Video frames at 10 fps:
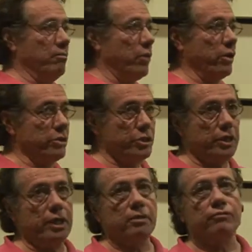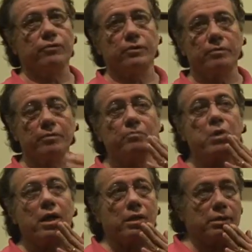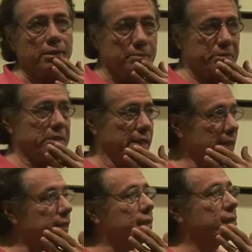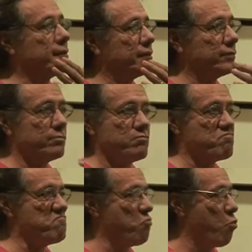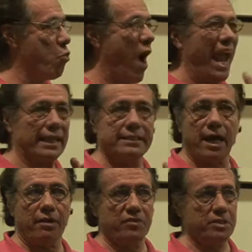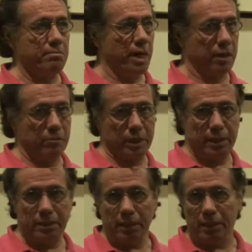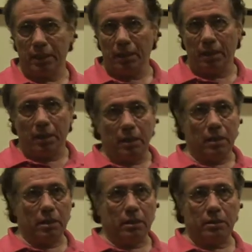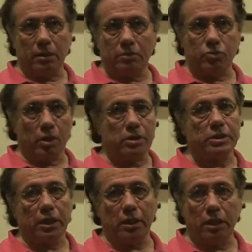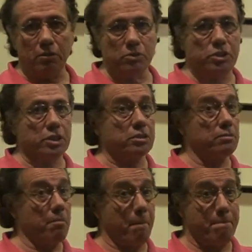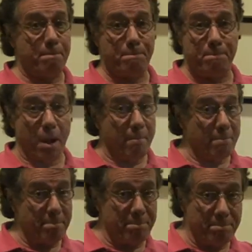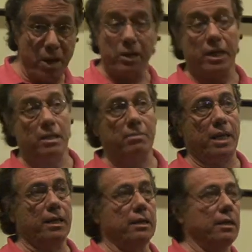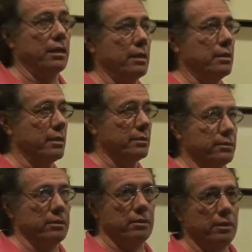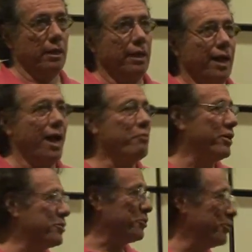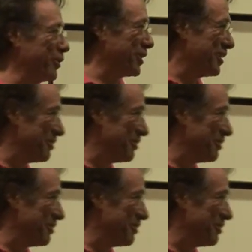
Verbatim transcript: Martin Sheen for Apocalypse Now whacked out of his mind when he did uh, the drunk scene. He was just bombarded, man, and, and, and you know. I went to work.